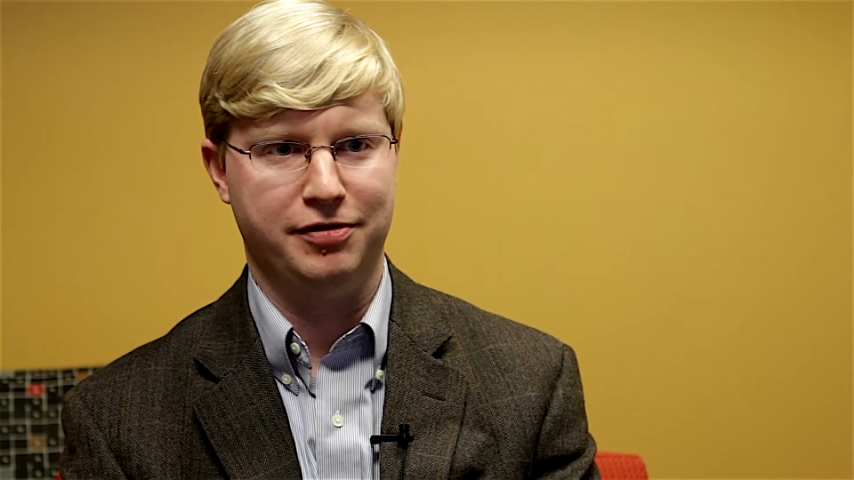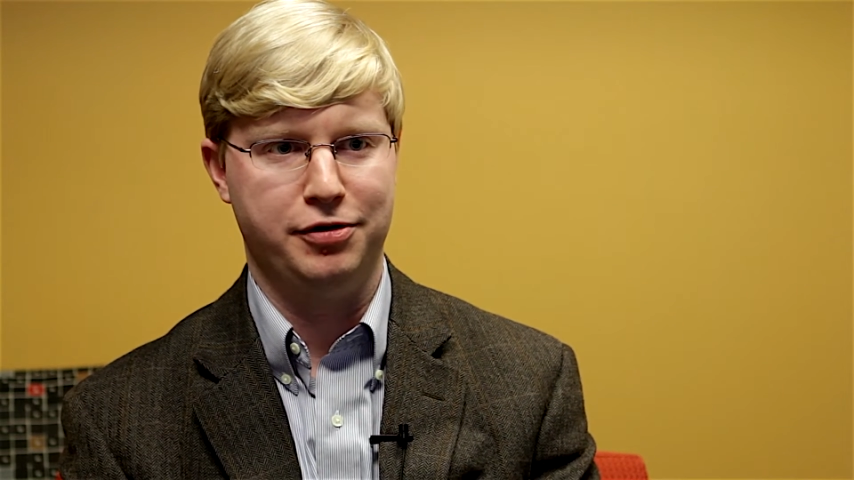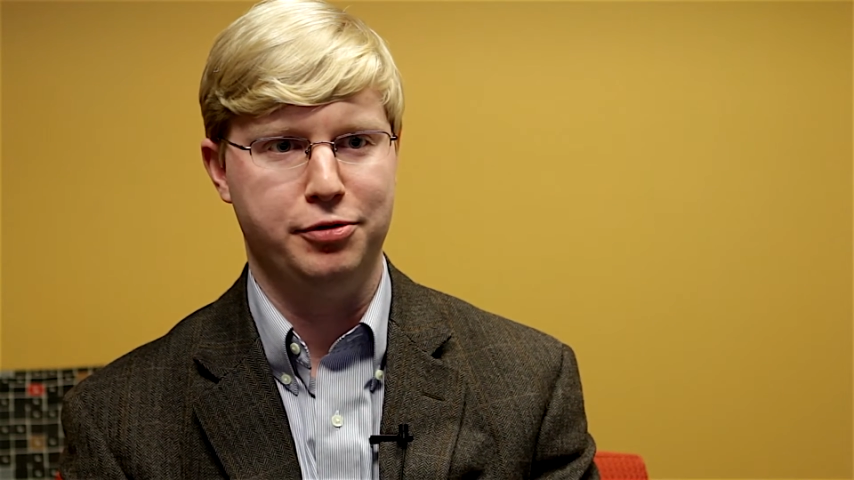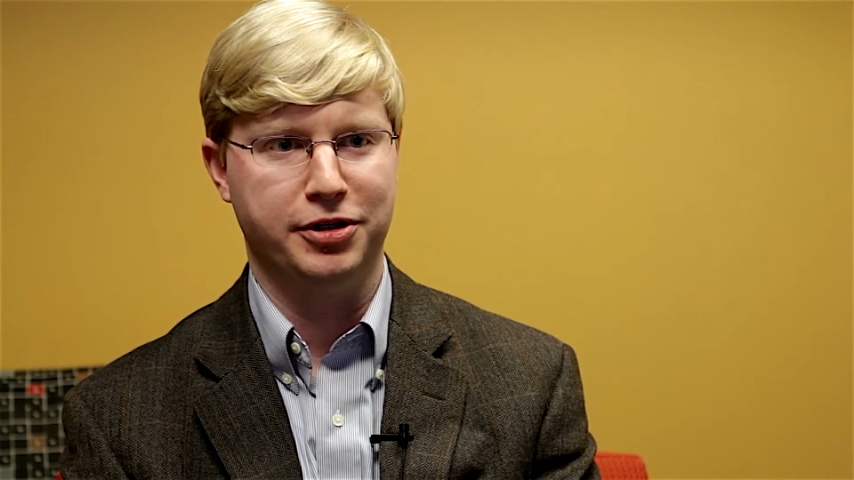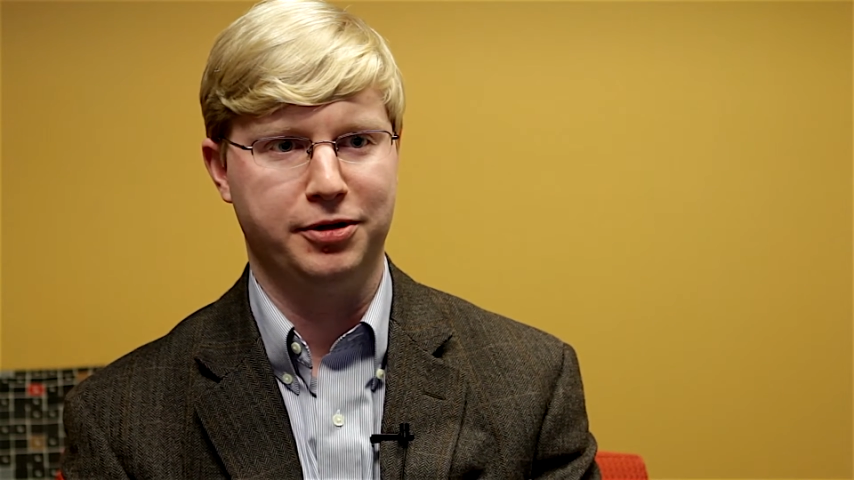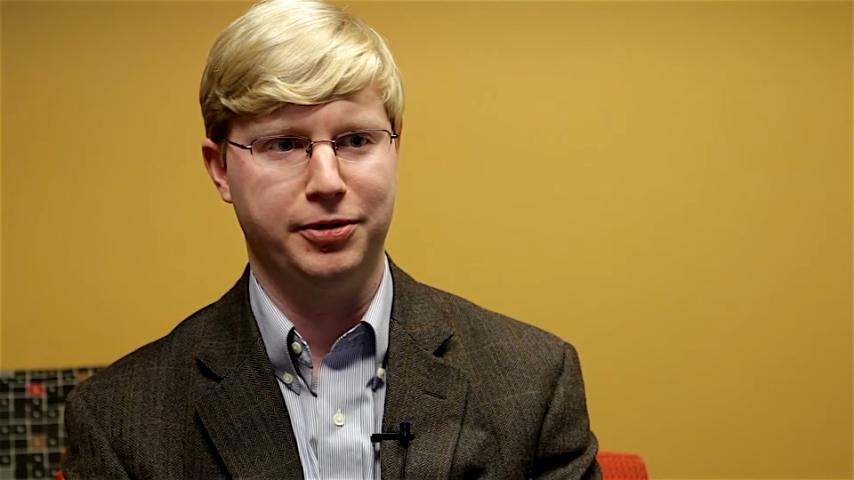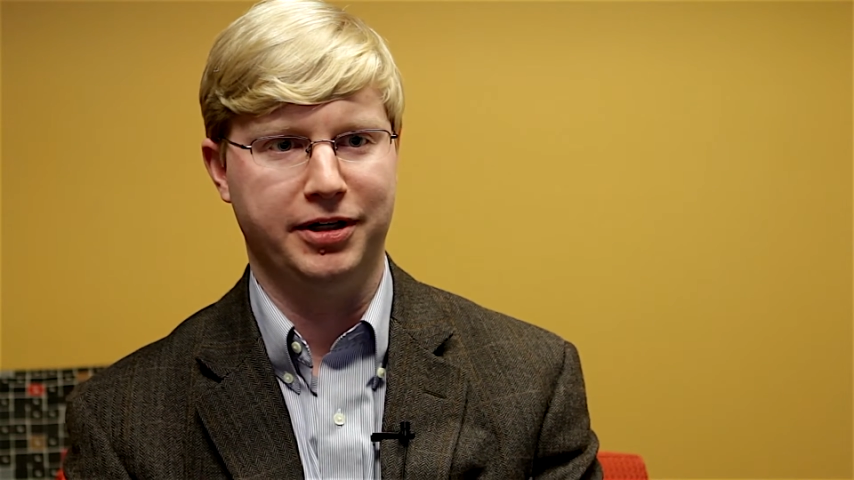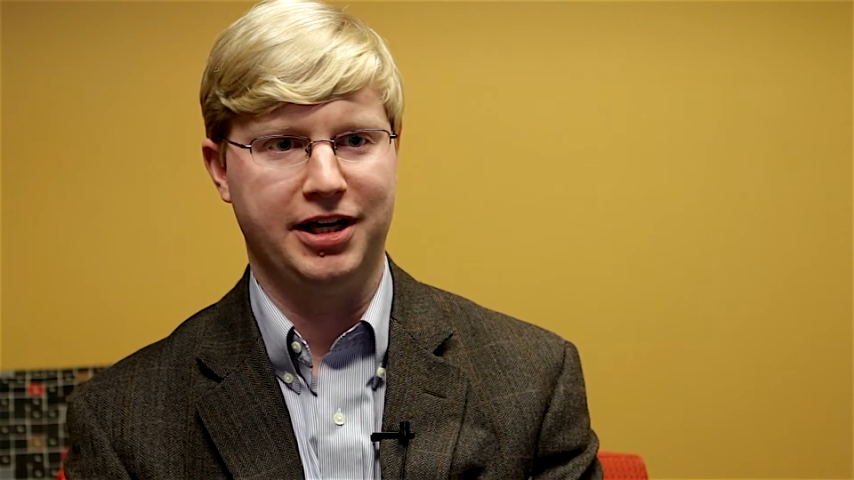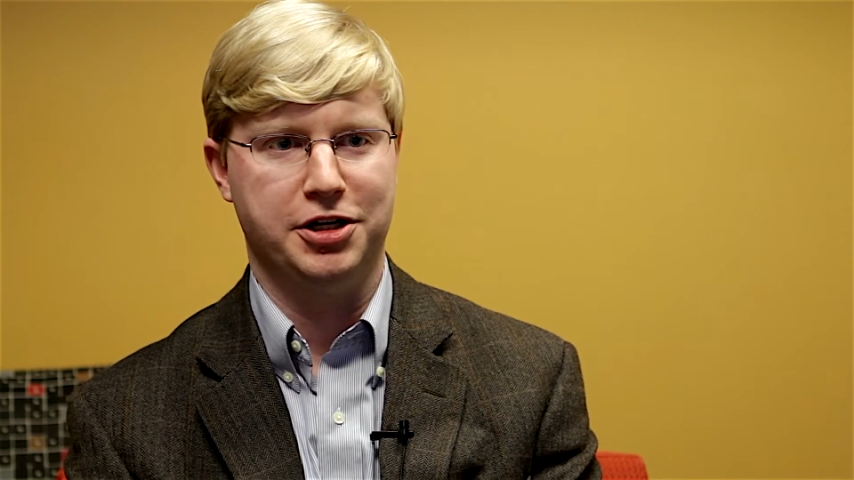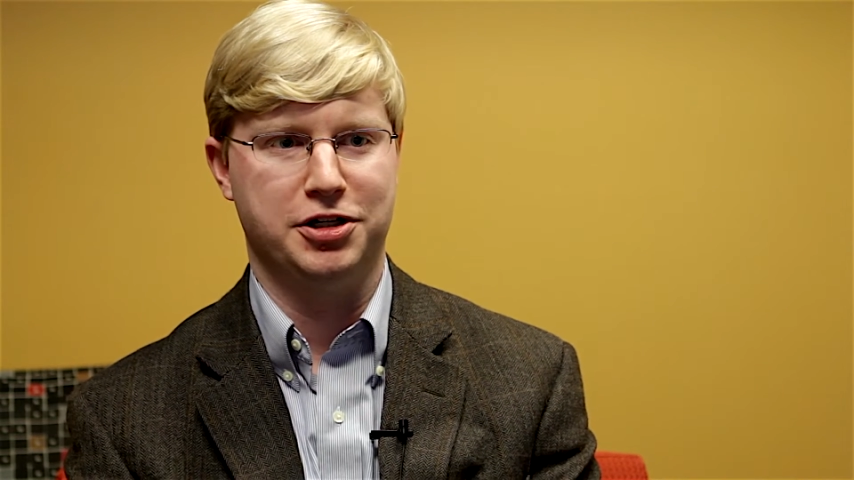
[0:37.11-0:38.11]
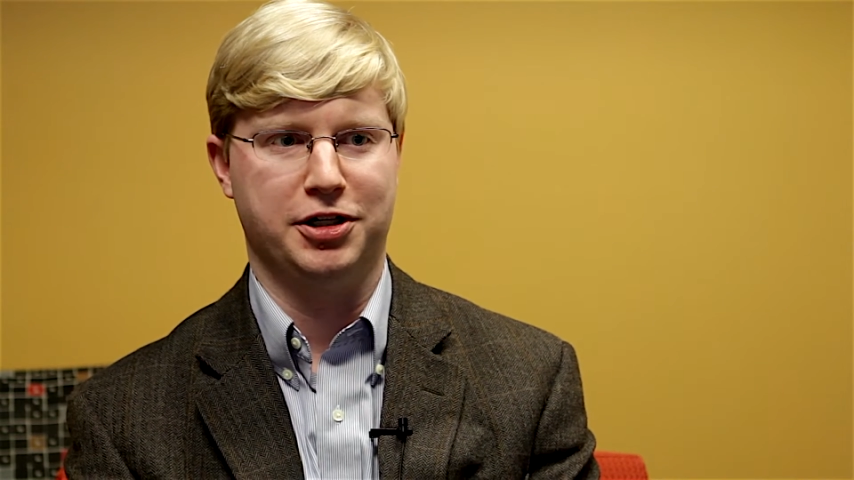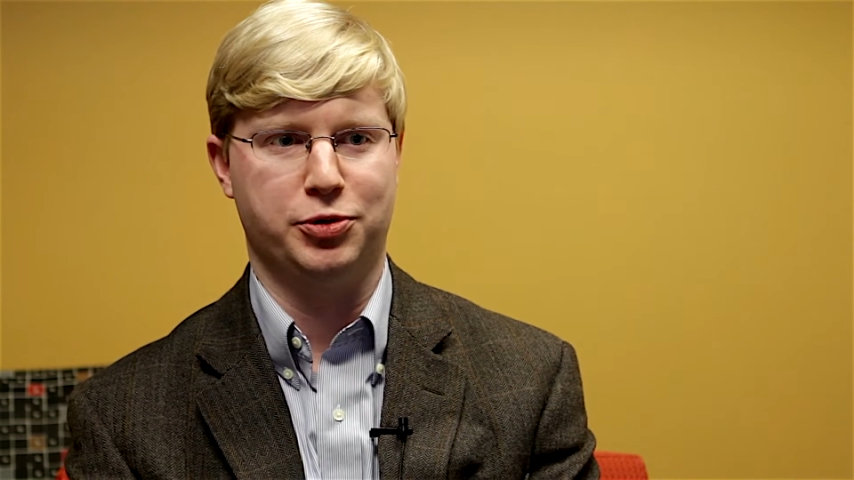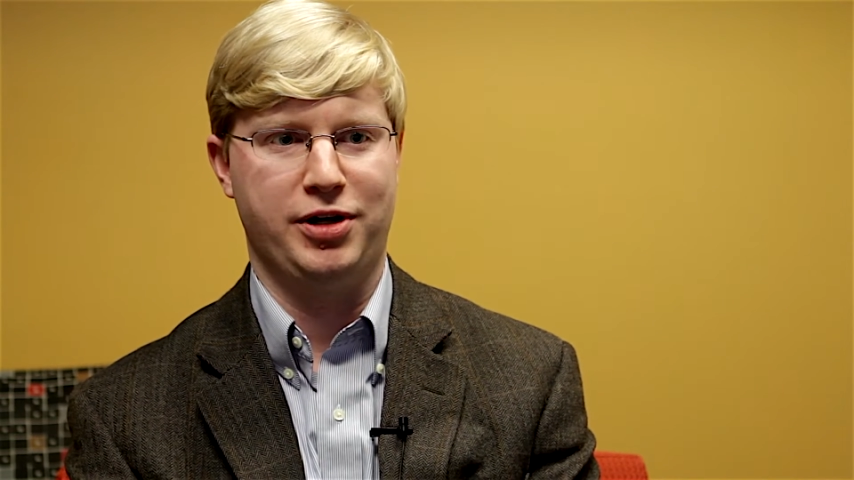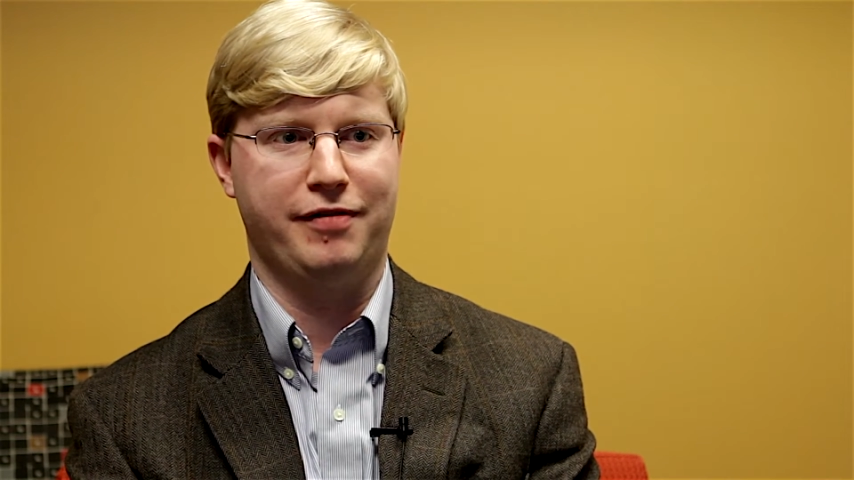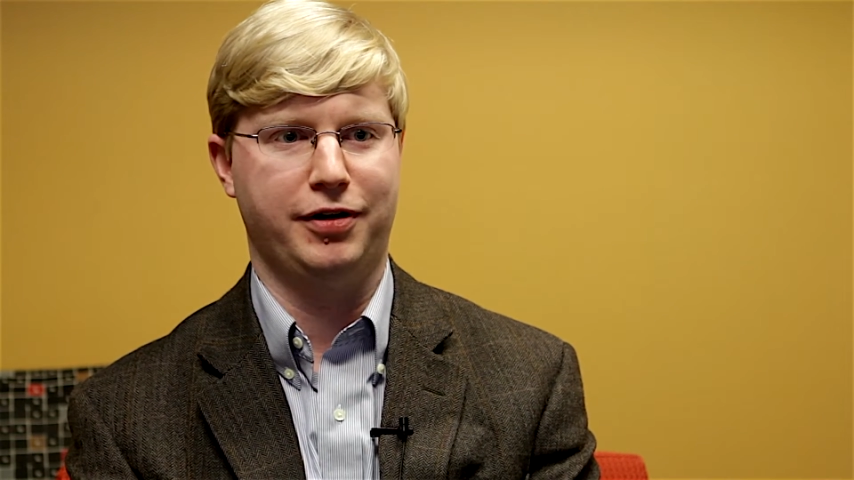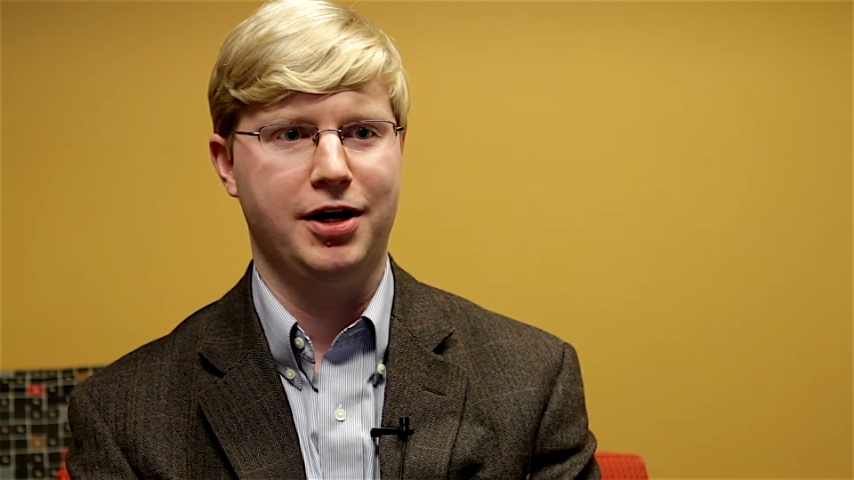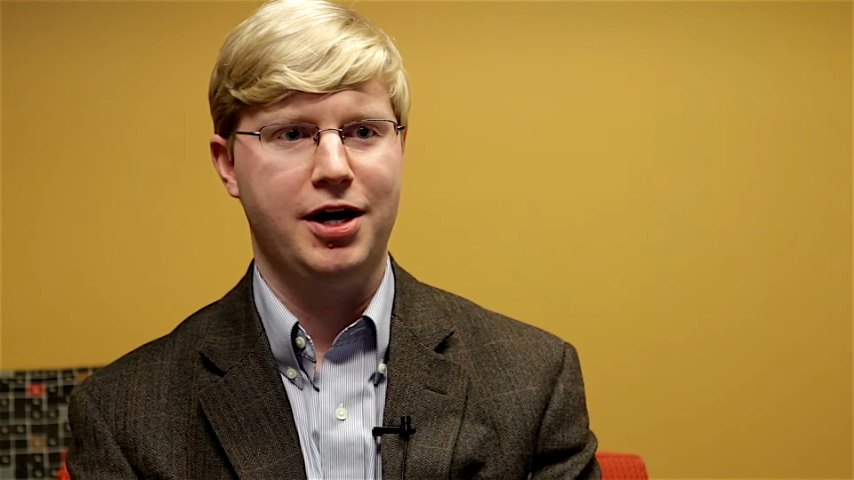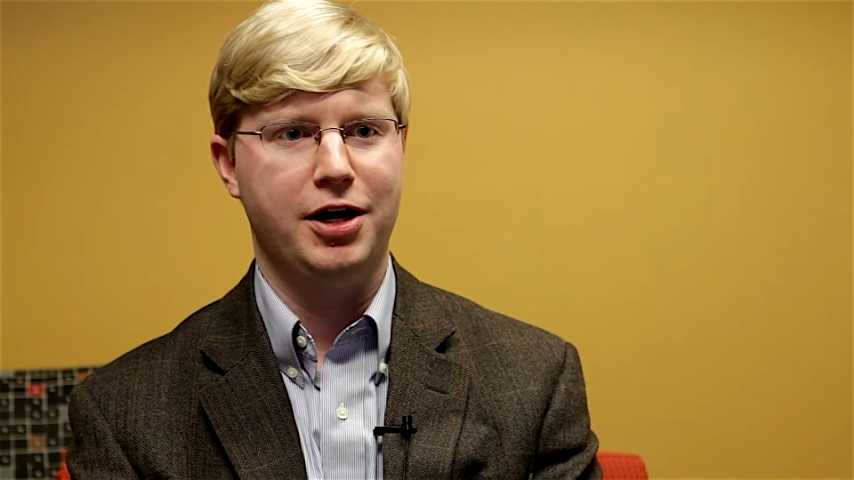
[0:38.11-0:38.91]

of human communication because we have an